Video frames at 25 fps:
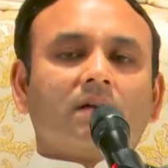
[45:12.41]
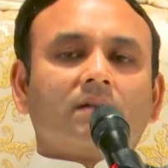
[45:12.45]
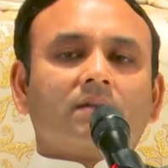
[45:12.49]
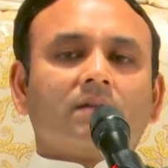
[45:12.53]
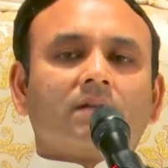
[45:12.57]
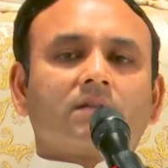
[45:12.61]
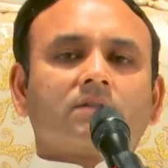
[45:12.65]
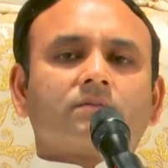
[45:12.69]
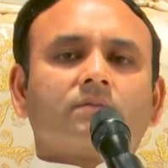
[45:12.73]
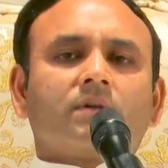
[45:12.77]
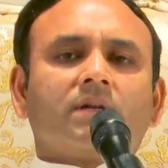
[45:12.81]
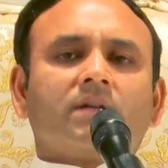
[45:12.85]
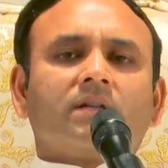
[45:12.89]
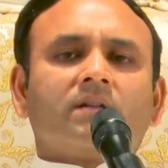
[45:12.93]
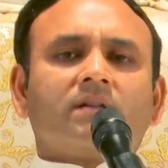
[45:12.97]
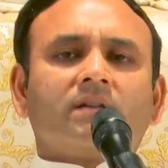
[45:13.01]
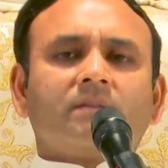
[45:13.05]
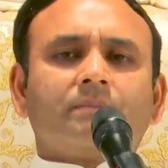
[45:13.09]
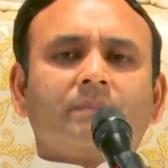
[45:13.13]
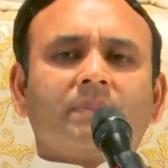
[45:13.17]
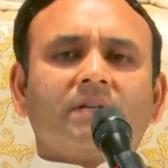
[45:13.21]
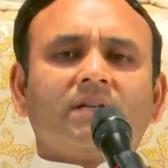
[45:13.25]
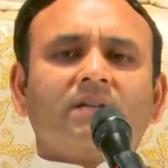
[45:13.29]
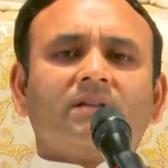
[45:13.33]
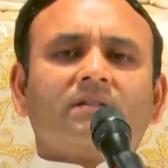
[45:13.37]
That's why I
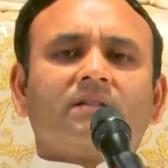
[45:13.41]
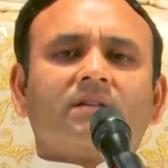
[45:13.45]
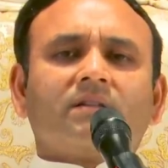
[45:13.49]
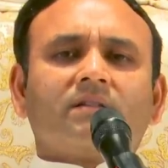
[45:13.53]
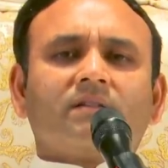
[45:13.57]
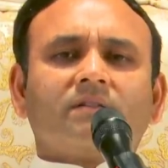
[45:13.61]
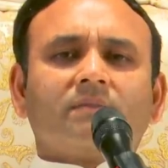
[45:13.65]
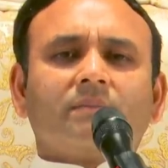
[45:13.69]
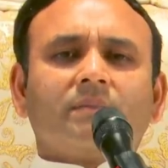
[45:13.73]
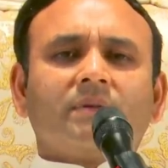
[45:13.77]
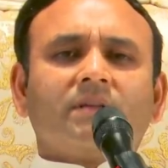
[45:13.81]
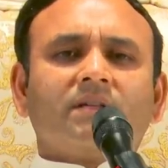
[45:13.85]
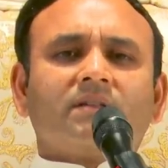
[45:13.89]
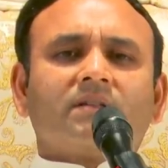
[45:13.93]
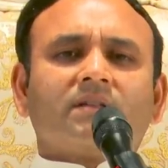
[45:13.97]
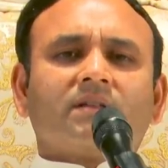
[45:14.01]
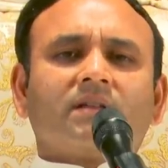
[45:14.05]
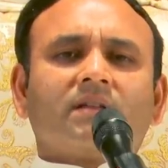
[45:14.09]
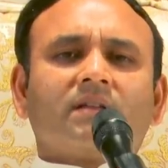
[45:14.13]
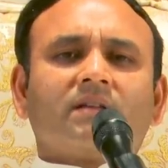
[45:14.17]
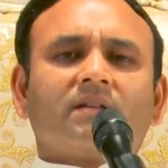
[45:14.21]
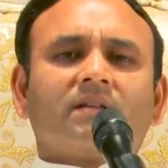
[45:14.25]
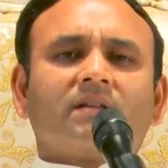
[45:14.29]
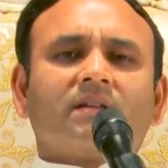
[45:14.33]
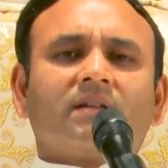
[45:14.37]
repeat and repeat
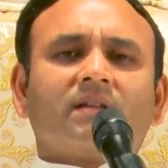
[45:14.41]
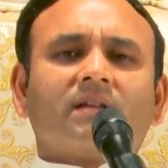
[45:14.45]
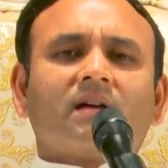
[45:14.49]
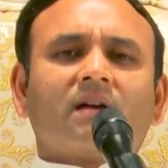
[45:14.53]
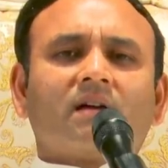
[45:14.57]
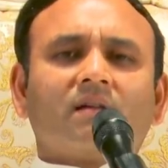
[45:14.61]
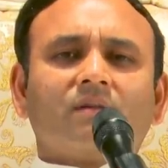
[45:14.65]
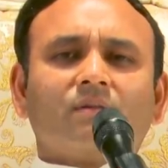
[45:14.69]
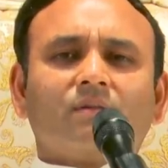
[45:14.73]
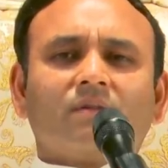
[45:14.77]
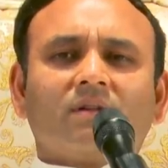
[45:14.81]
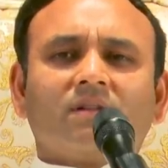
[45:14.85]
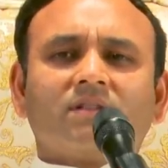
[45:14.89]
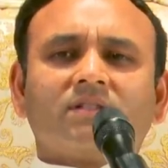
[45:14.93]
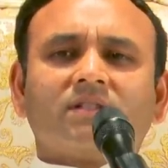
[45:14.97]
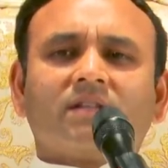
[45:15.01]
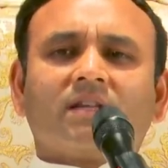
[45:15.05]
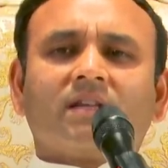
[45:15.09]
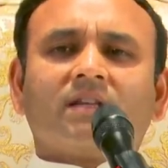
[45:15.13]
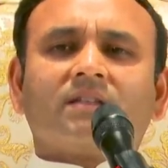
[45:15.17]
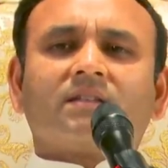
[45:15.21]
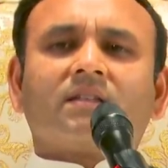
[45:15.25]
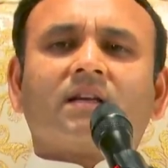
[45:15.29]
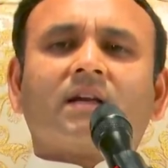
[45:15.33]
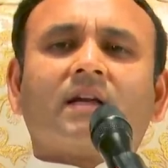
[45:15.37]
again and again, are you Nachiketa?